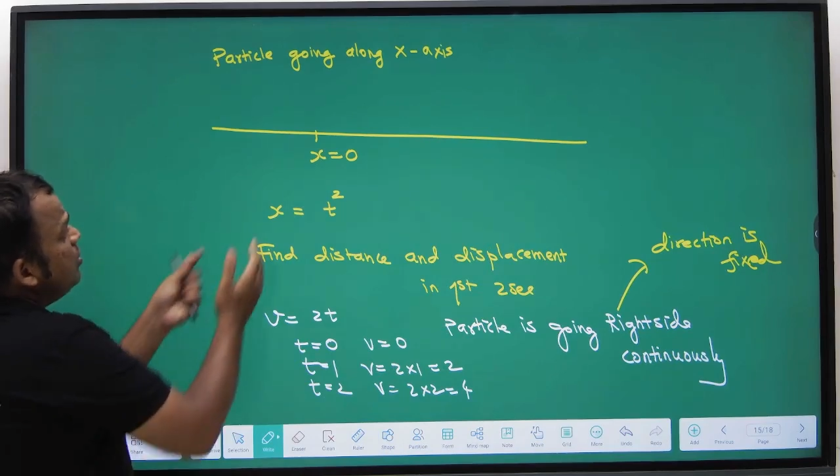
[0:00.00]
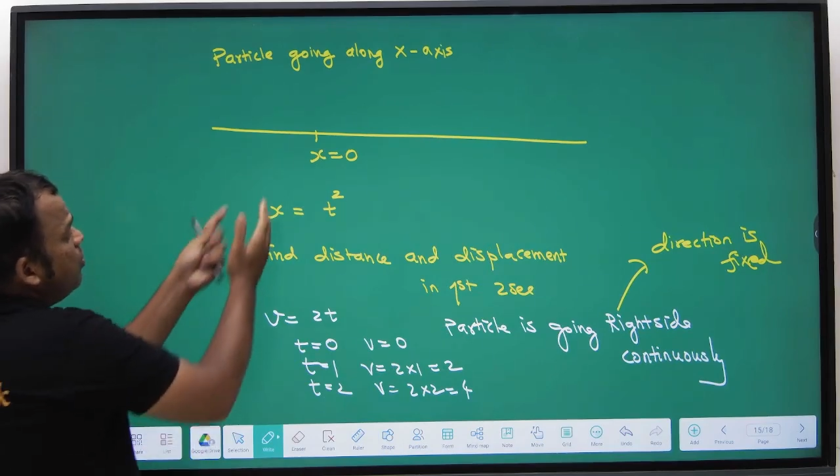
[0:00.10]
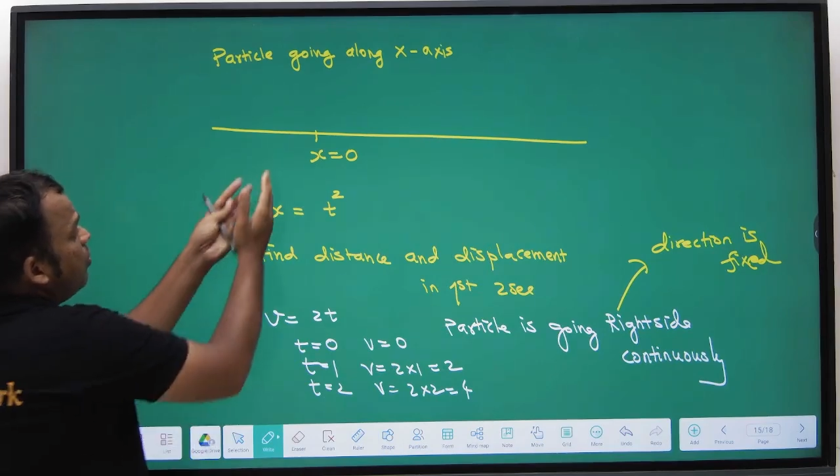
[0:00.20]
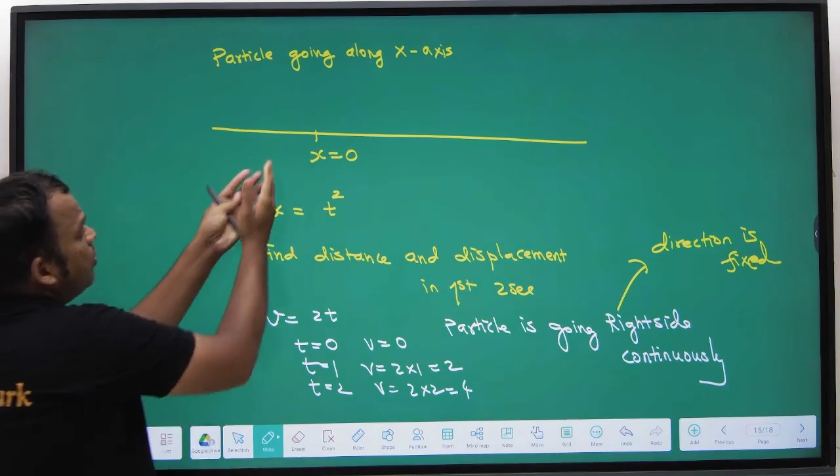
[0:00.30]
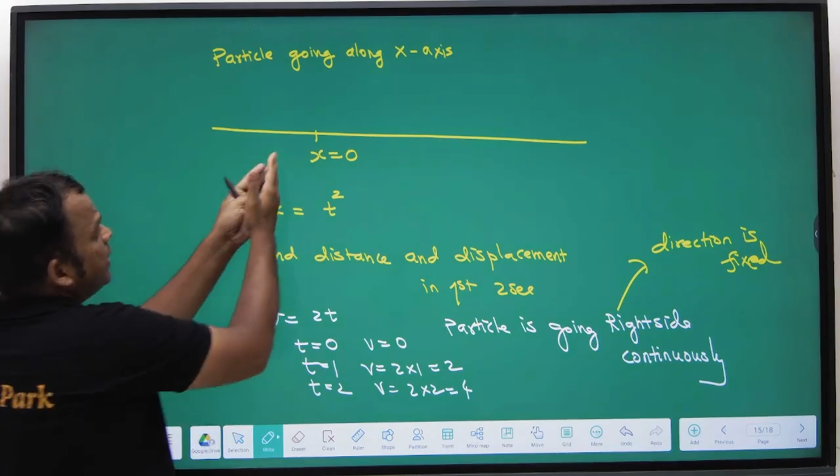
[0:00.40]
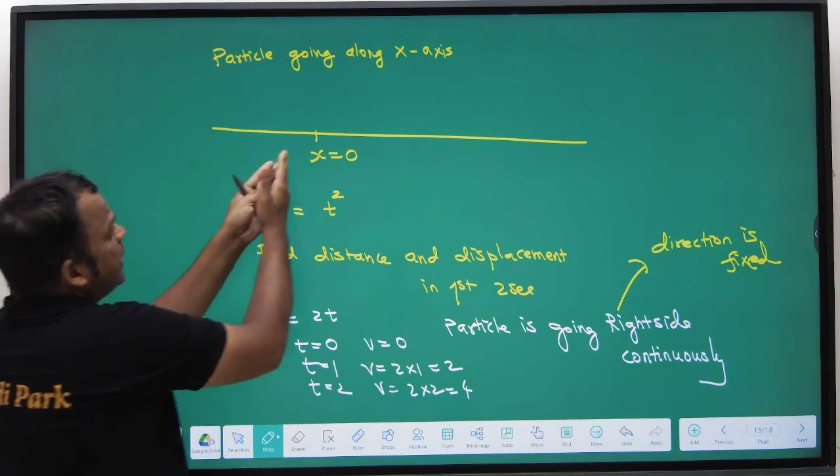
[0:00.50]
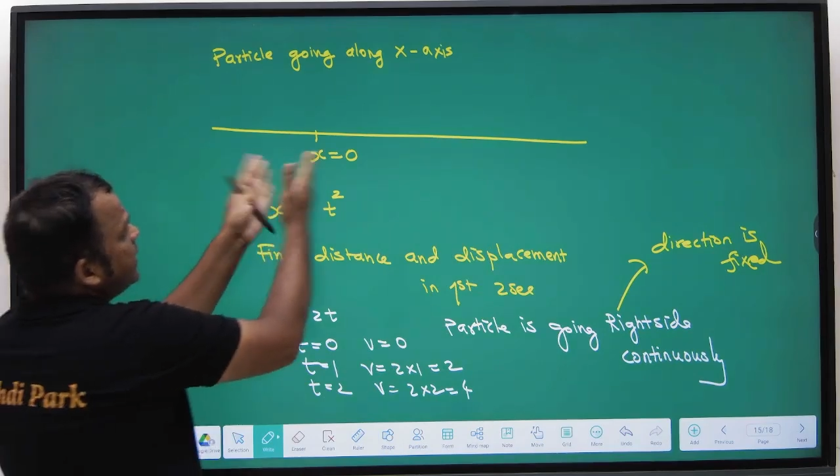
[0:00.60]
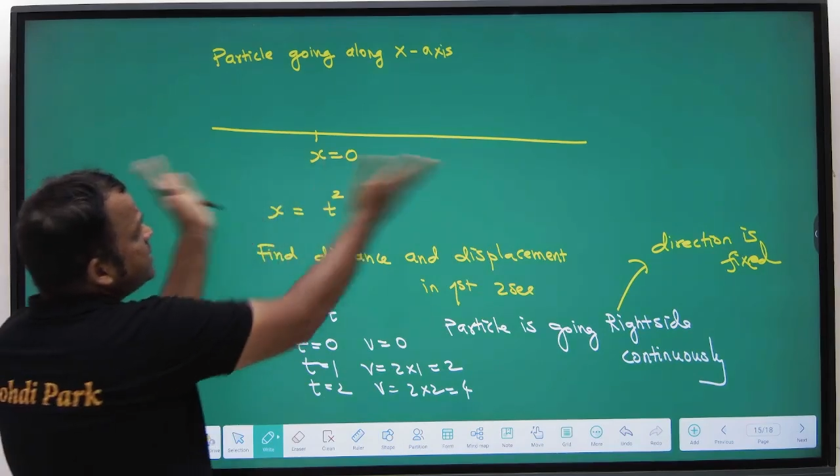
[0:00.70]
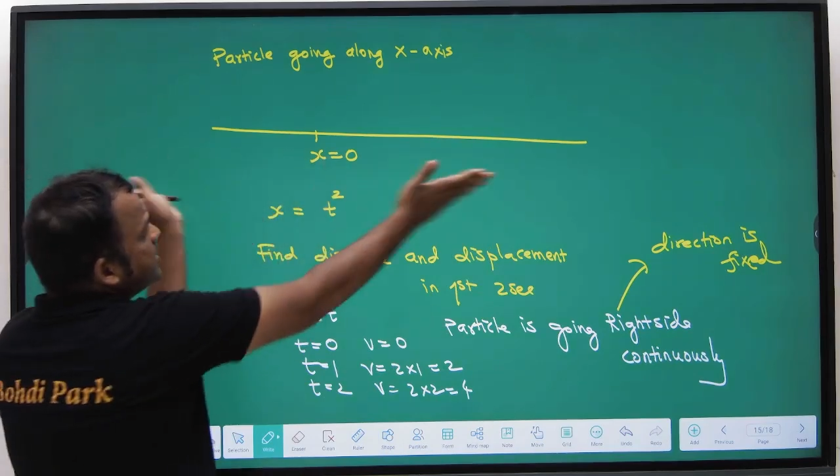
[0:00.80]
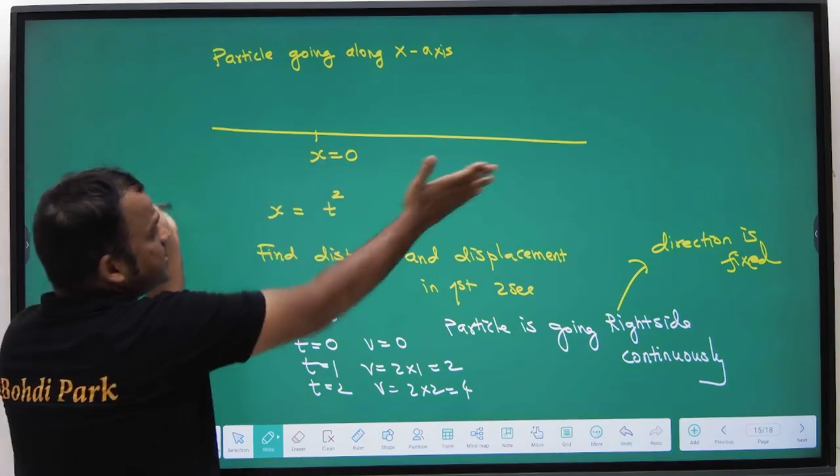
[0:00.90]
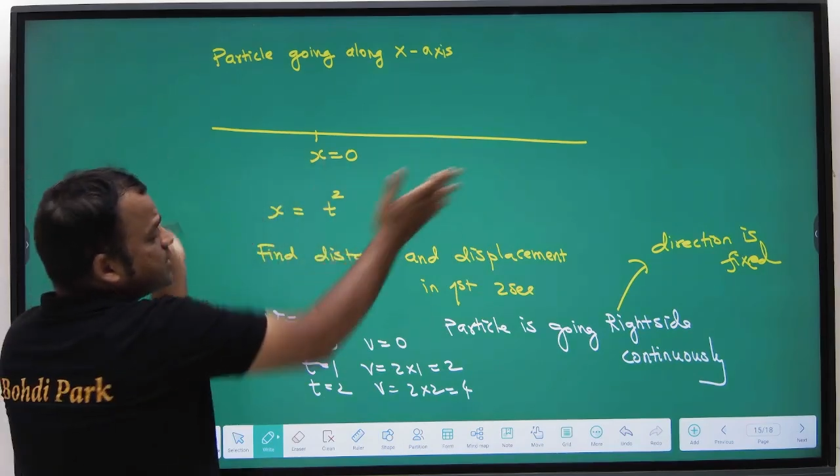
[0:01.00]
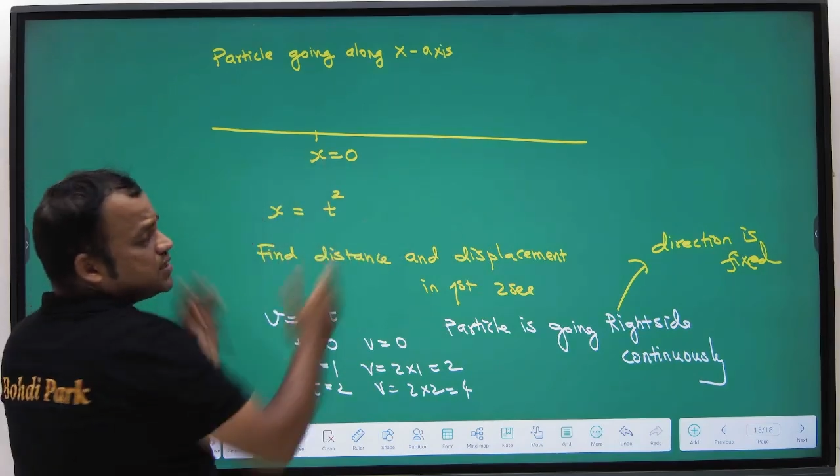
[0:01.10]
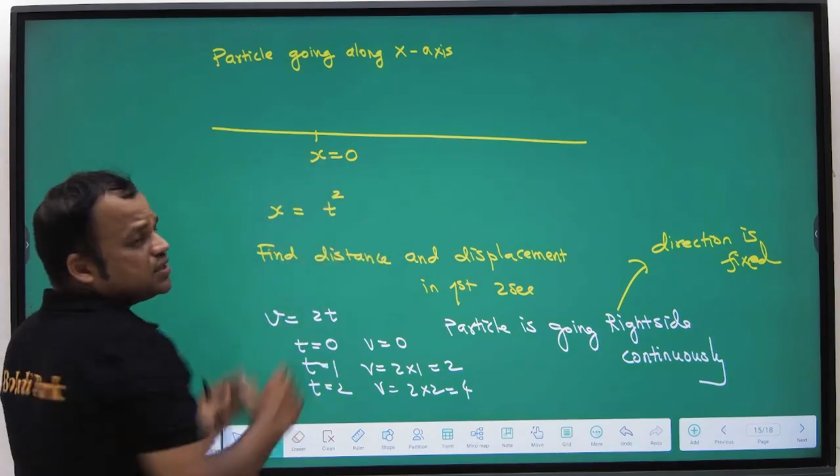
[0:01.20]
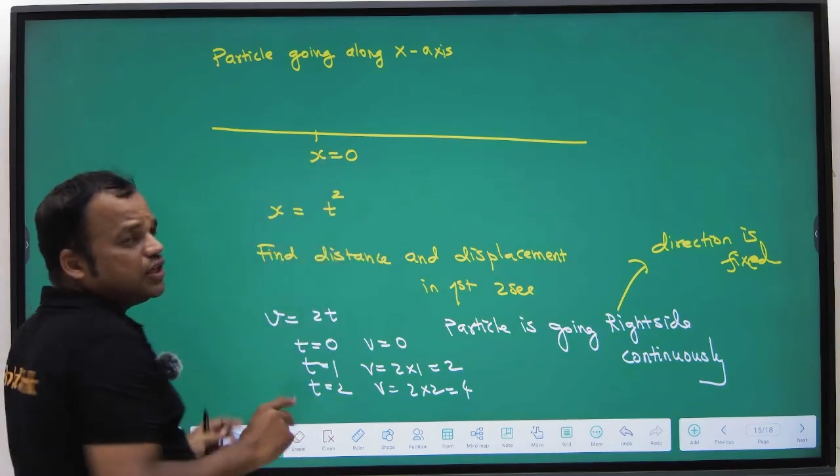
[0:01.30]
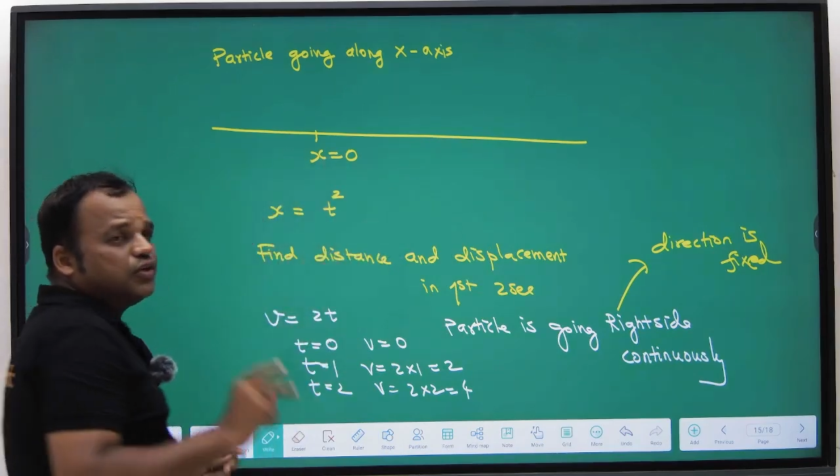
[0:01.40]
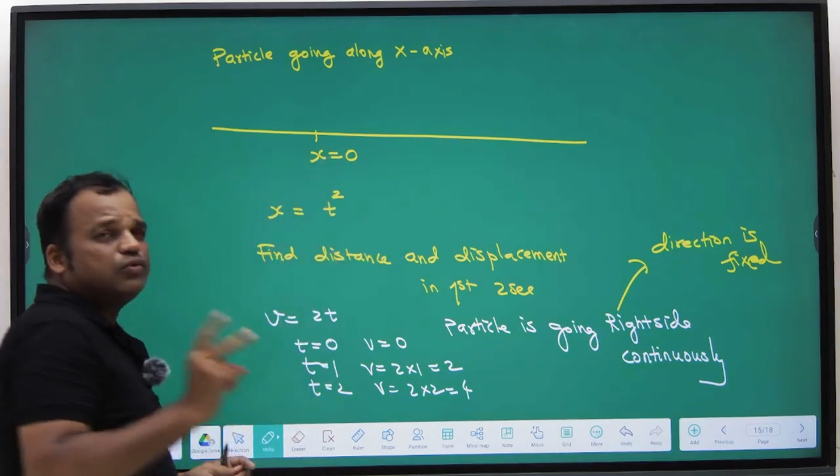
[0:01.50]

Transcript: On x-axis, two